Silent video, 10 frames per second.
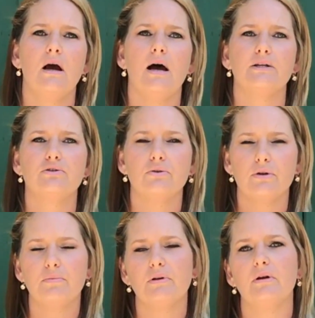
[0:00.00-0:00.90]
I
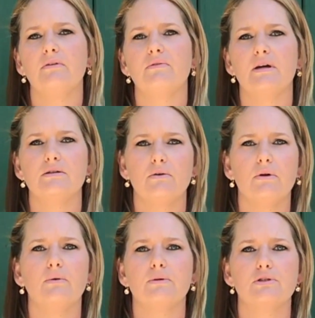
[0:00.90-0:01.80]
truly believe that
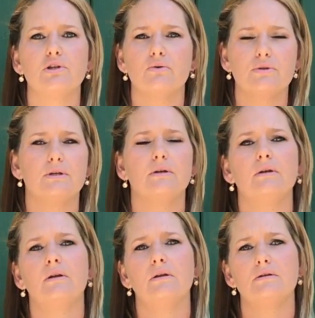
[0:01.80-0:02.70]
Tony was
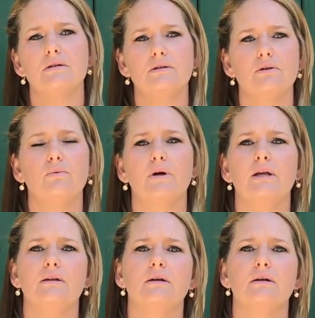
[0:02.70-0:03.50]
chosen to do what he